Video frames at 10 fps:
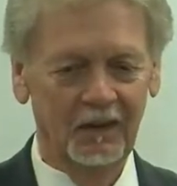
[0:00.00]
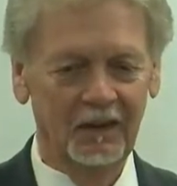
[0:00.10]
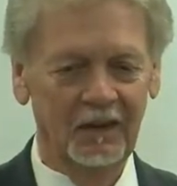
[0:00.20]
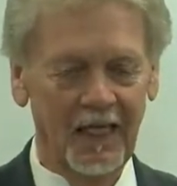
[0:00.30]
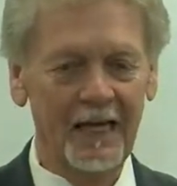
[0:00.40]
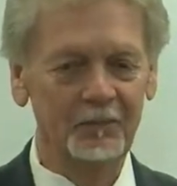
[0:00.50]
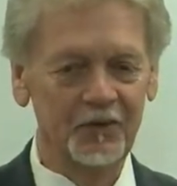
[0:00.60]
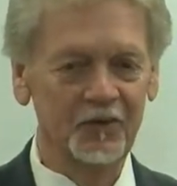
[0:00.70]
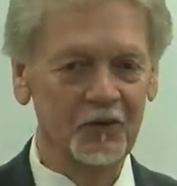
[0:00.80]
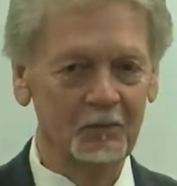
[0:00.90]
Uh, it
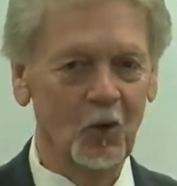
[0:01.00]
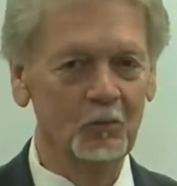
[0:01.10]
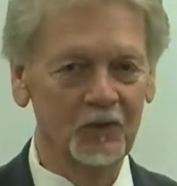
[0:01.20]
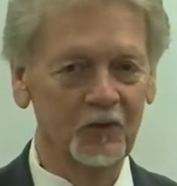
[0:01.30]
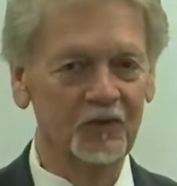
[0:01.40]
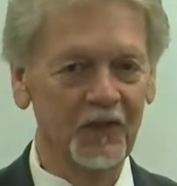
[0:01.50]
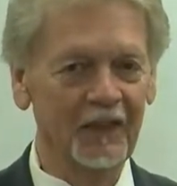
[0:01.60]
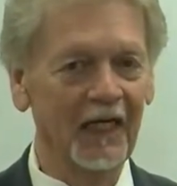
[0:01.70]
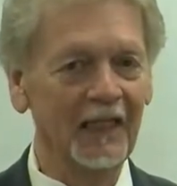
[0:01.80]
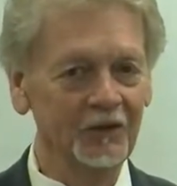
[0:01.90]
happens at the moment you
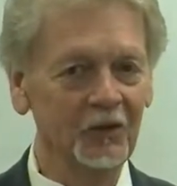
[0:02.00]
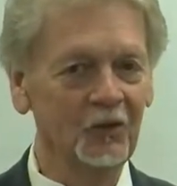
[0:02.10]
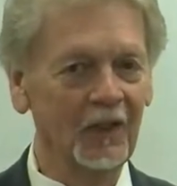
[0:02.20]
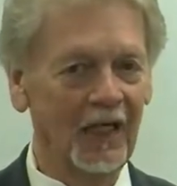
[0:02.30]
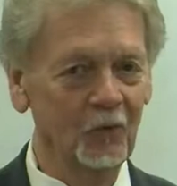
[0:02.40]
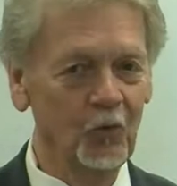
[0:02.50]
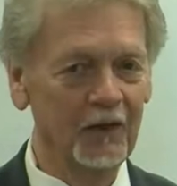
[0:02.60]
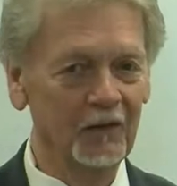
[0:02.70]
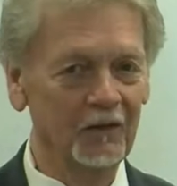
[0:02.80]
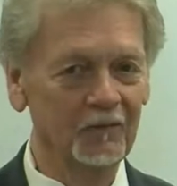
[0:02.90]
say, I do, I
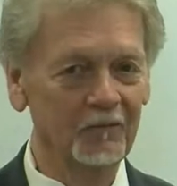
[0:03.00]
will.